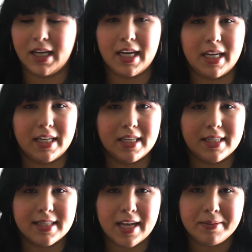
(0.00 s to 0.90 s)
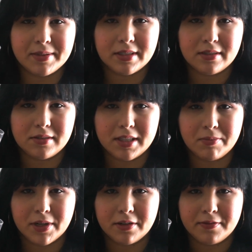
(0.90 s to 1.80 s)
And it's absolutely
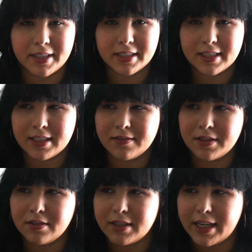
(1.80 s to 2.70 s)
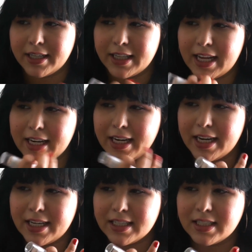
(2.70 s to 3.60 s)
perfect. It gives you like that
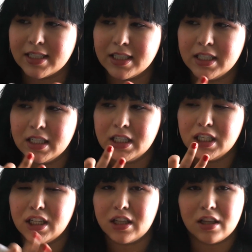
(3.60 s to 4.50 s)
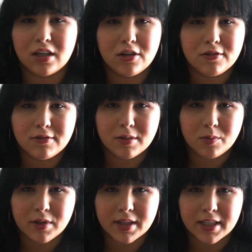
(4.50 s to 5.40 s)
nice glow from
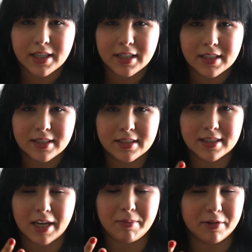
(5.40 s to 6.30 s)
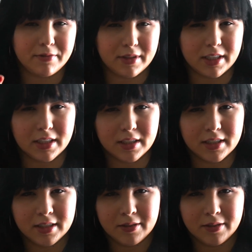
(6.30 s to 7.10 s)
within type of look.